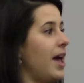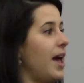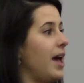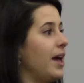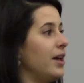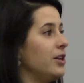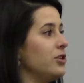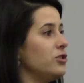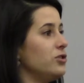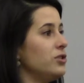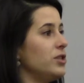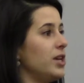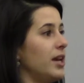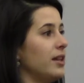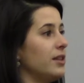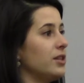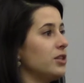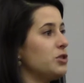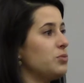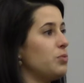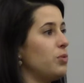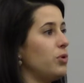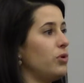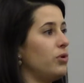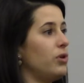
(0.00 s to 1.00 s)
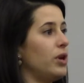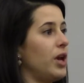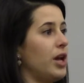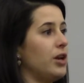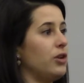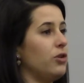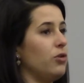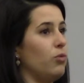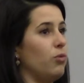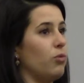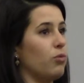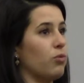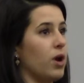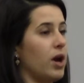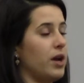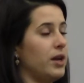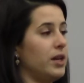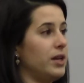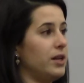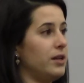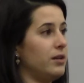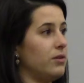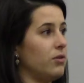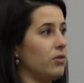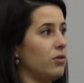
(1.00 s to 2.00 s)
and you take the spoon and you run
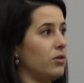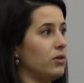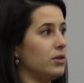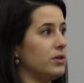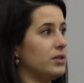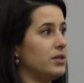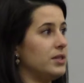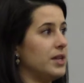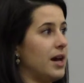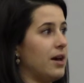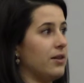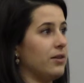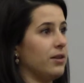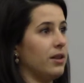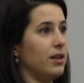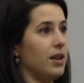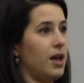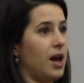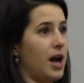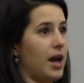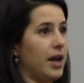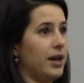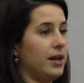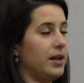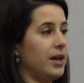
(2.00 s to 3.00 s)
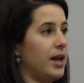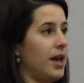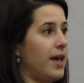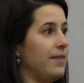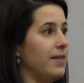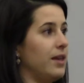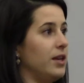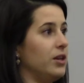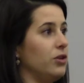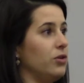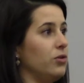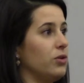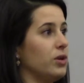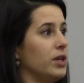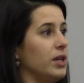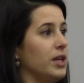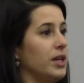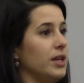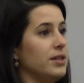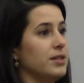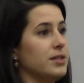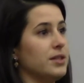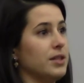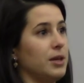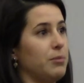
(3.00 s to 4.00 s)
it down the line, and then you can
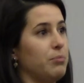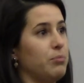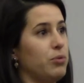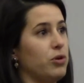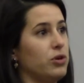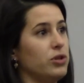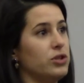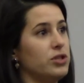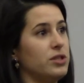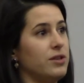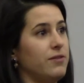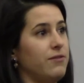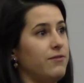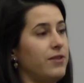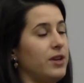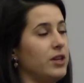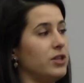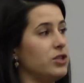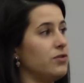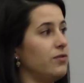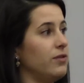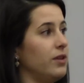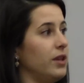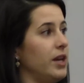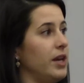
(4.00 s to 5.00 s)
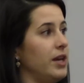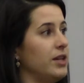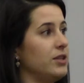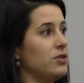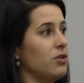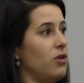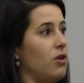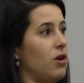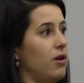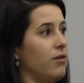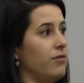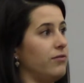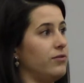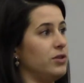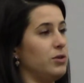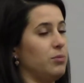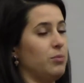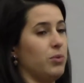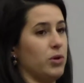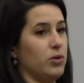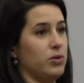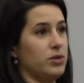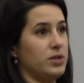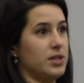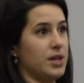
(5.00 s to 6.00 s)
easily push the fish fillets off to
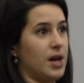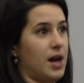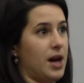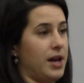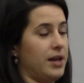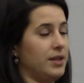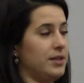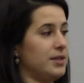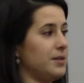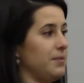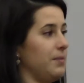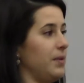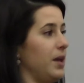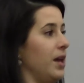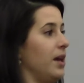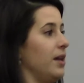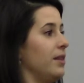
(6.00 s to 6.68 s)
both sides.